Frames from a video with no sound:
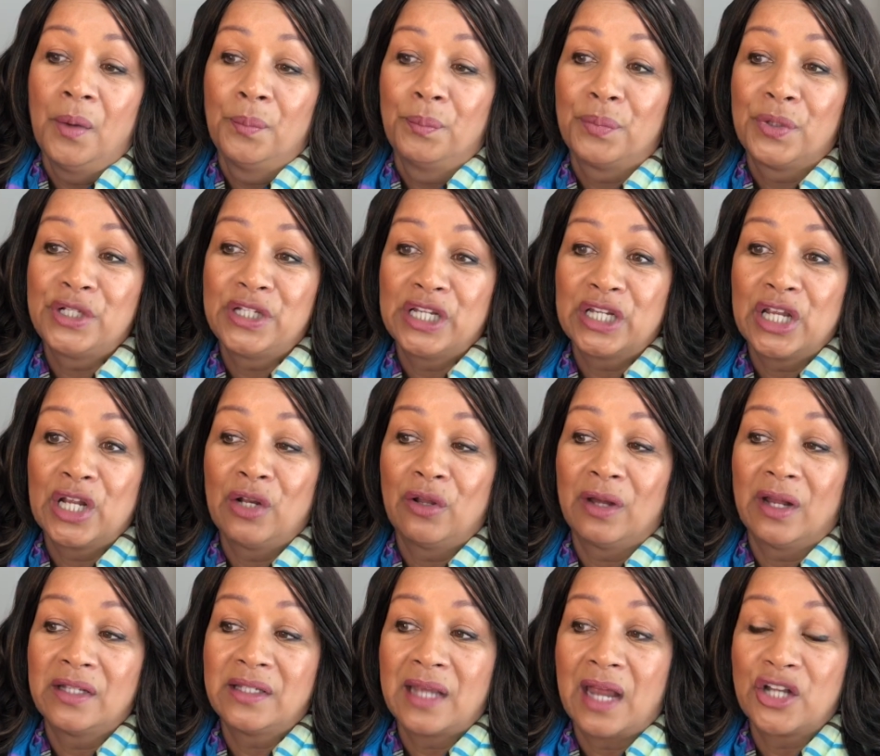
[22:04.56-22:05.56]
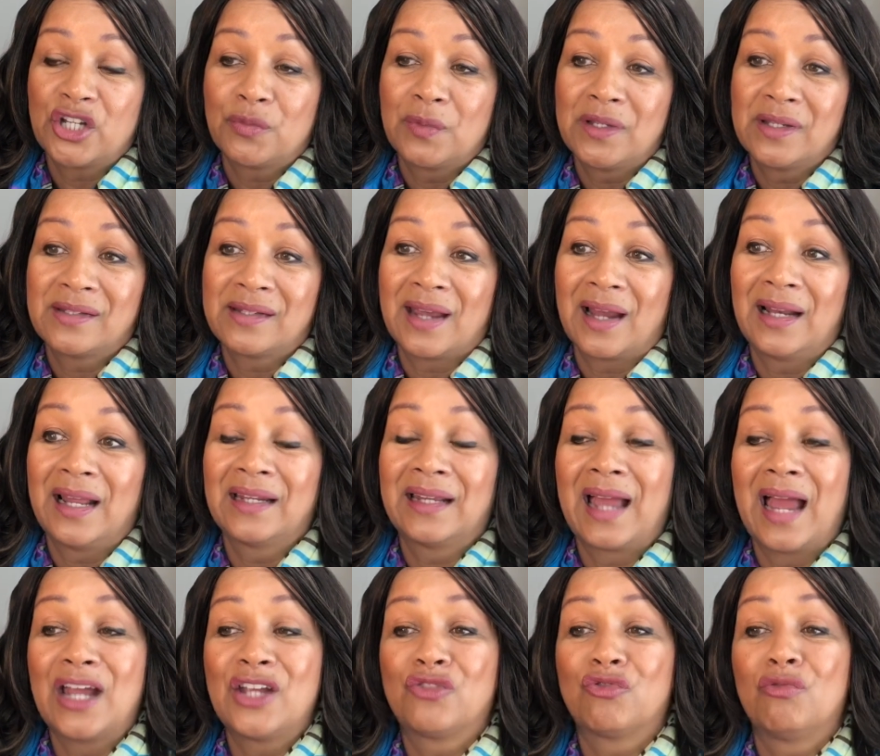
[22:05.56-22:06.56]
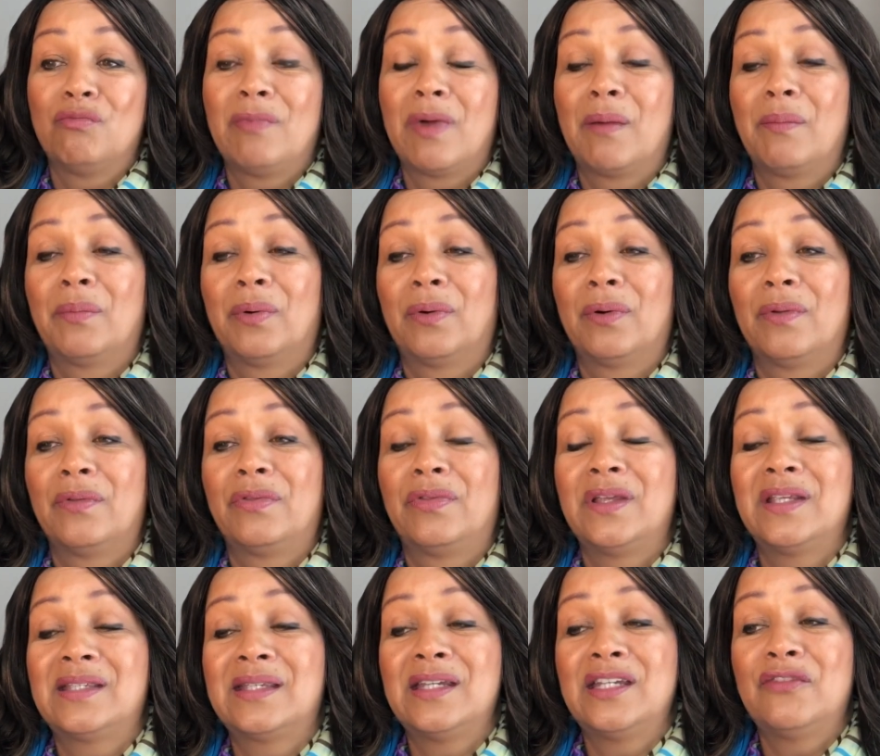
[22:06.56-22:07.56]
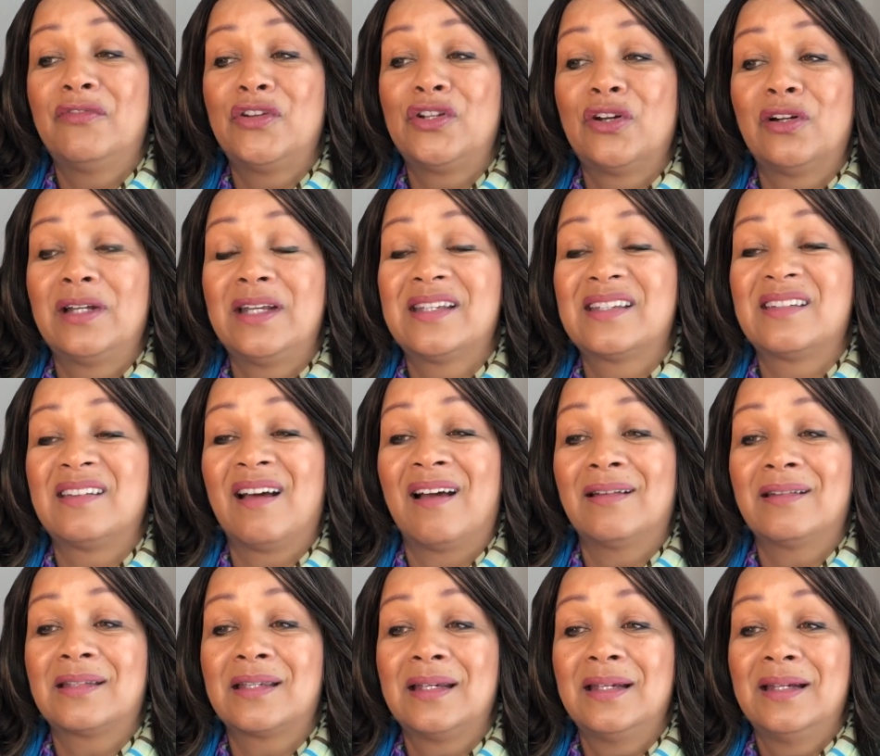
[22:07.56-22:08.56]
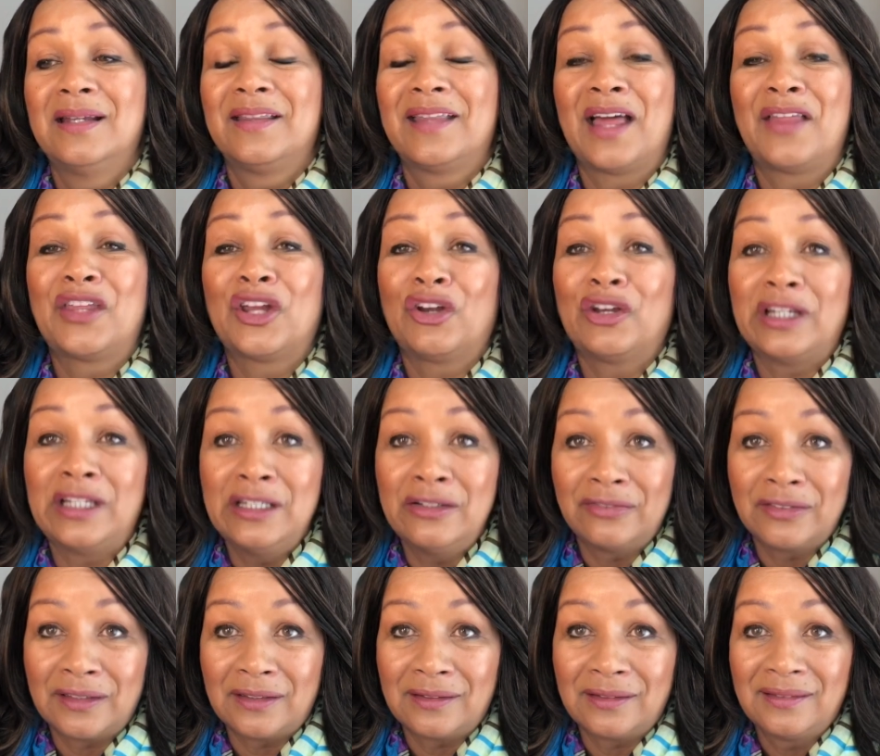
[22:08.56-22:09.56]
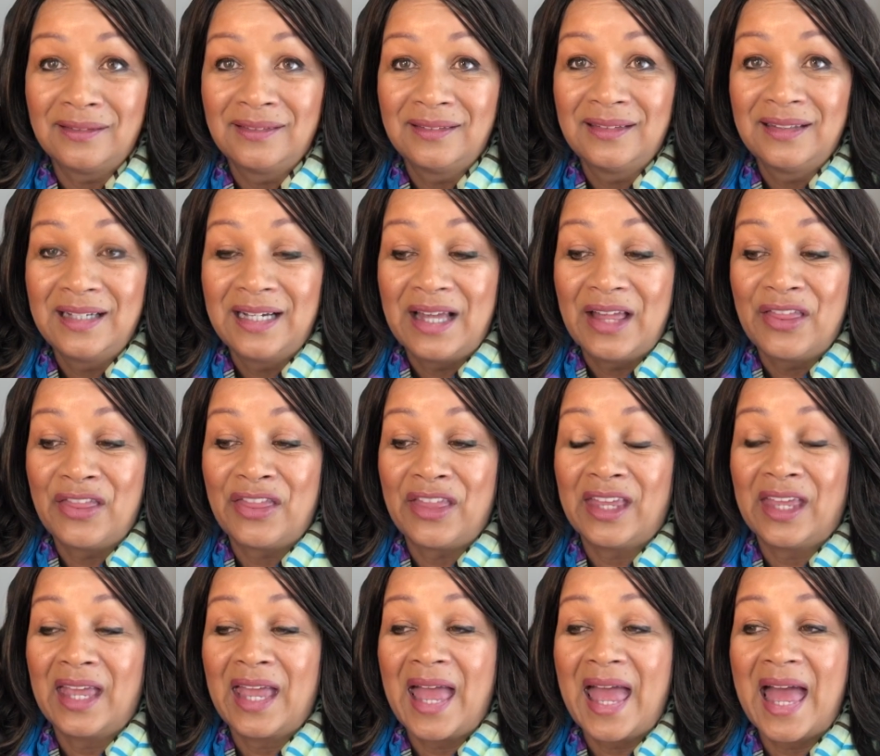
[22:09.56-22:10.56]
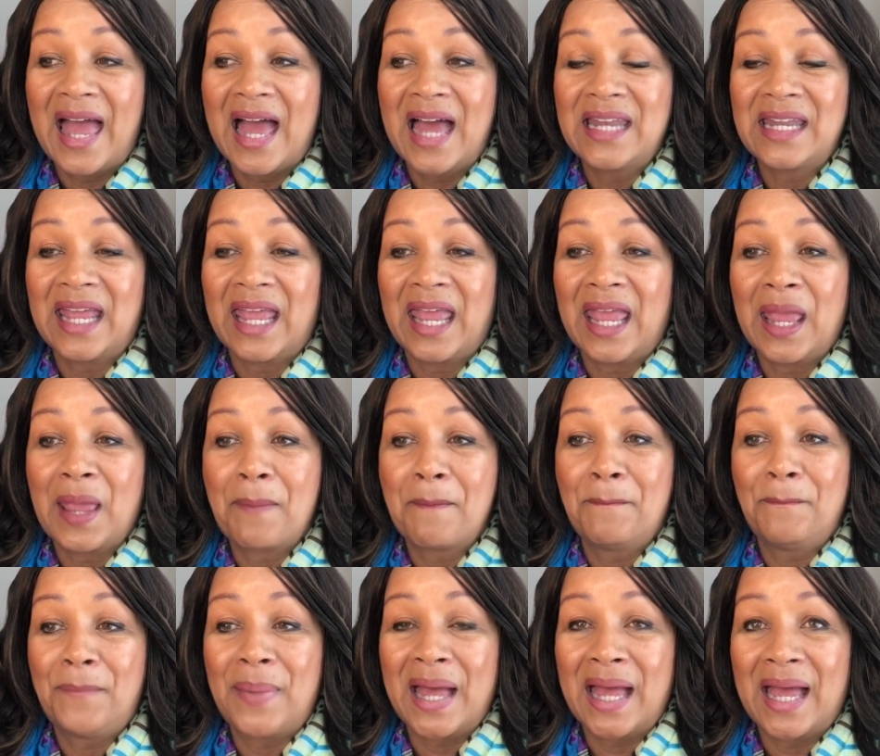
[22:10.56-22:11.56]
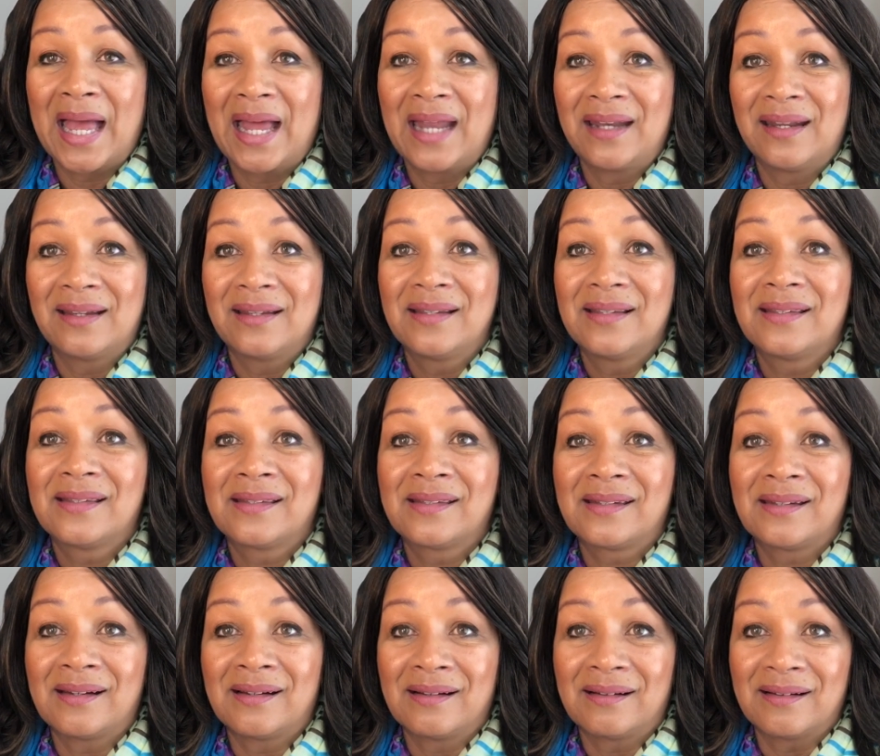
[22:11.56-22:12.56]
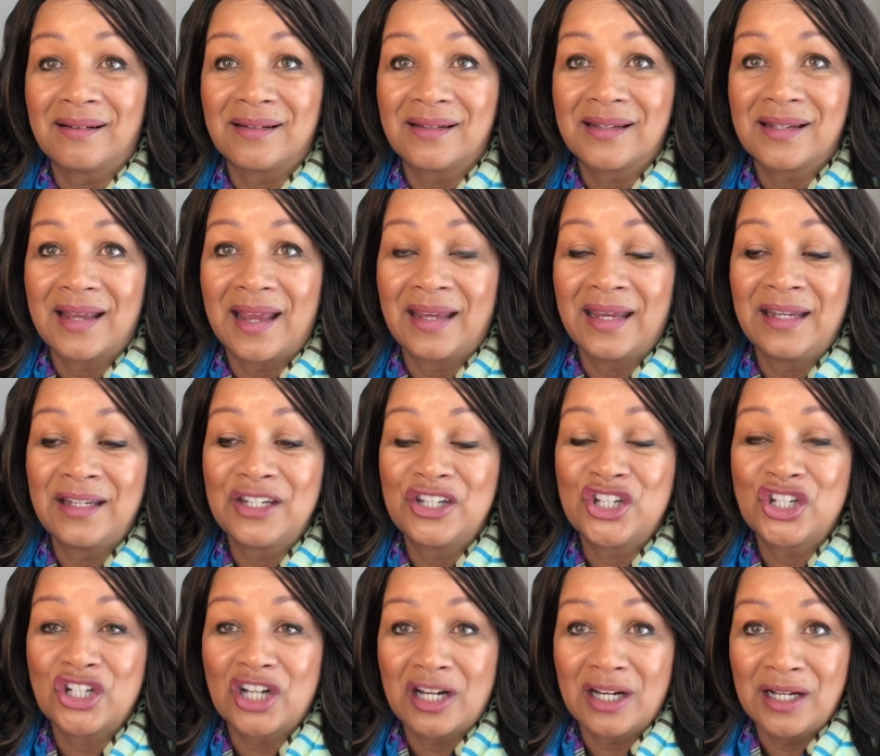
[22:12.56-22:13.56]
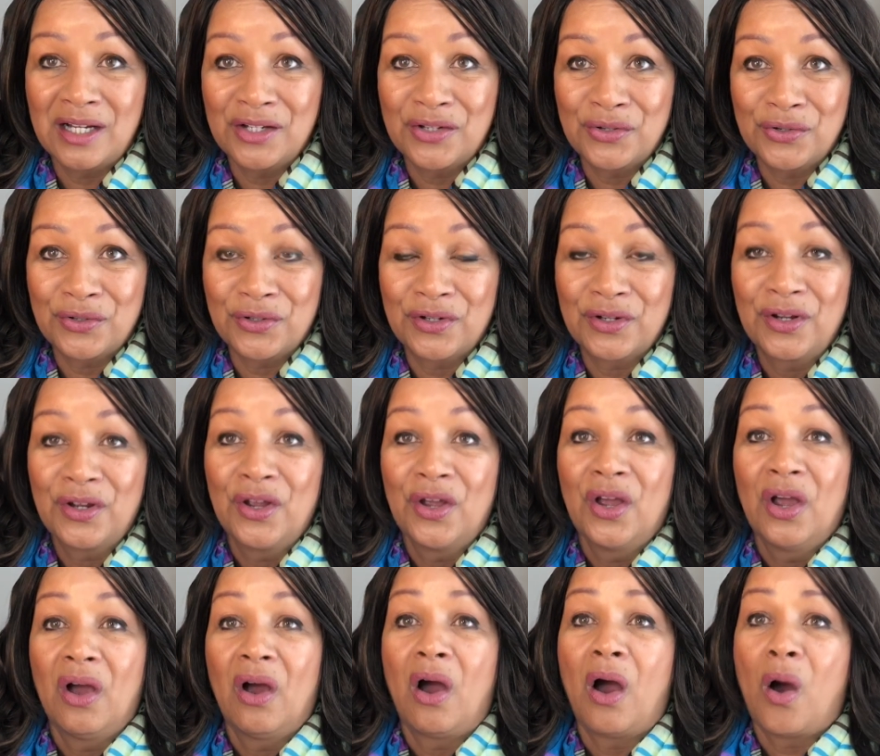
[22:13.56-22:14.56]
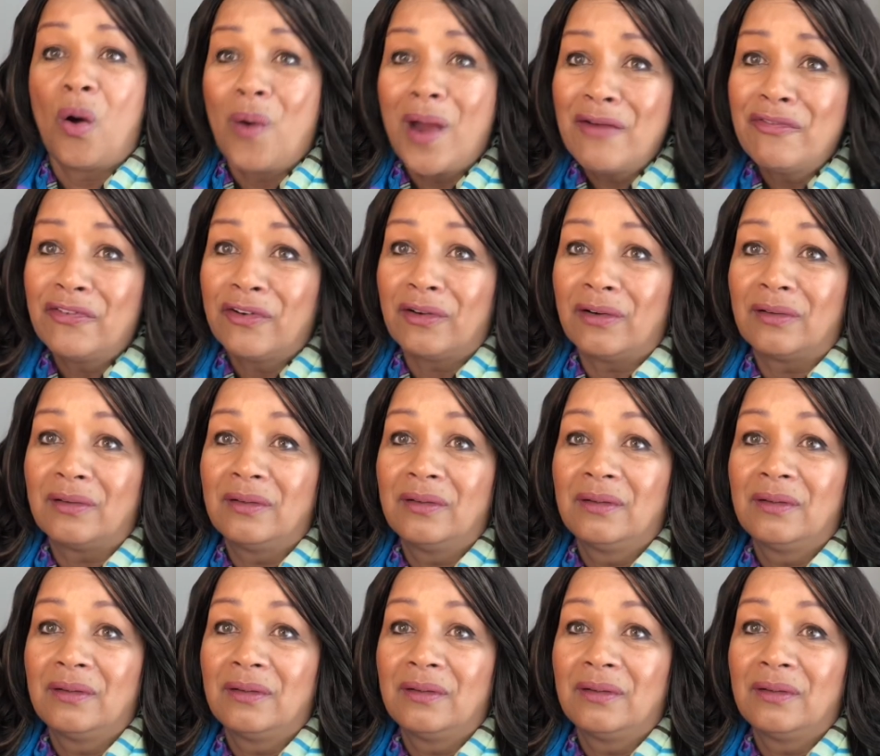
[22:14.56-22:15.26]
particular attachment style. And guys, remember, this individual is not that they're evil. They had a bad start in childhood. However,